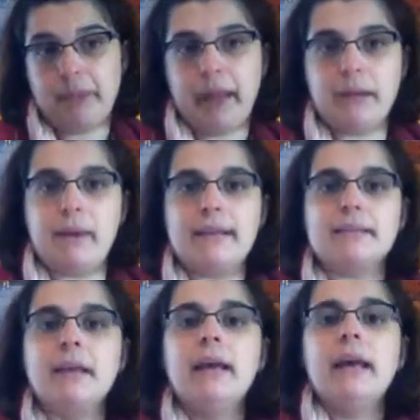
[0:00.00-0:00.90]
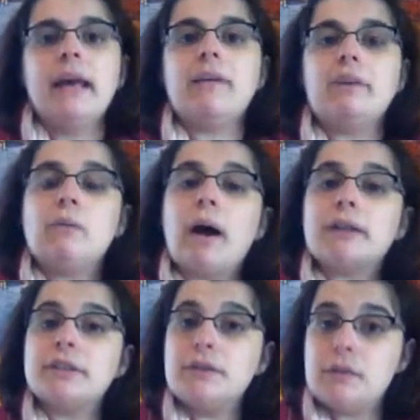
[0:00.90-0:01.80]
Anyways, if you
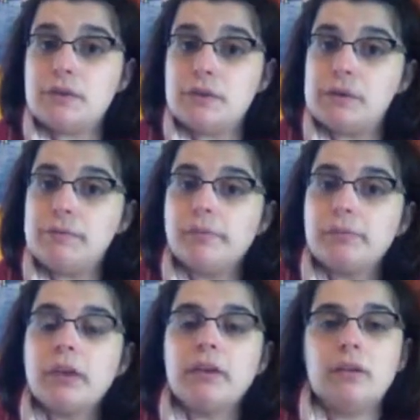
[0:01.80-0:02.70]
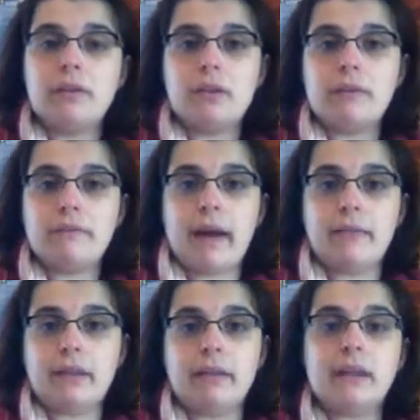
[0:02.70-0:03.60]
watch on YouTube, you can
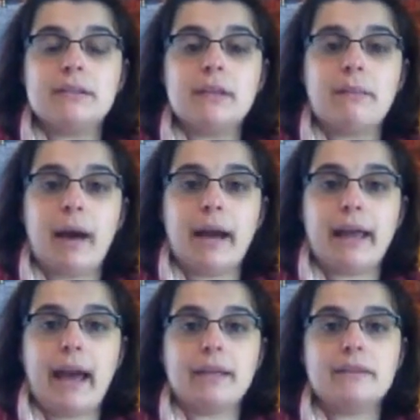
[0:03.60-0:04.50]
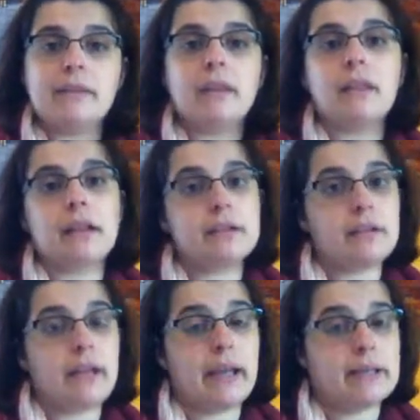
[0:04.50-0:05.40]
find the link to the podcast, the link
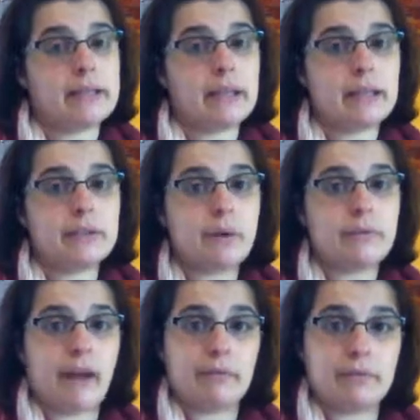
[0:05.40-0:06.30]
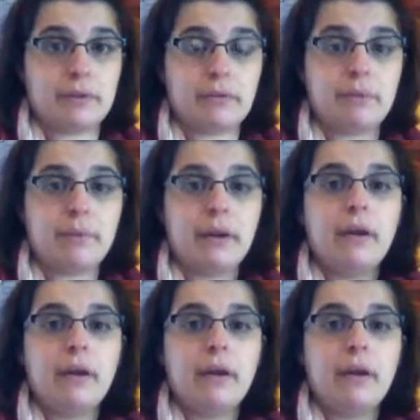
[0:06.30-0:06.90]
to our Ravelry group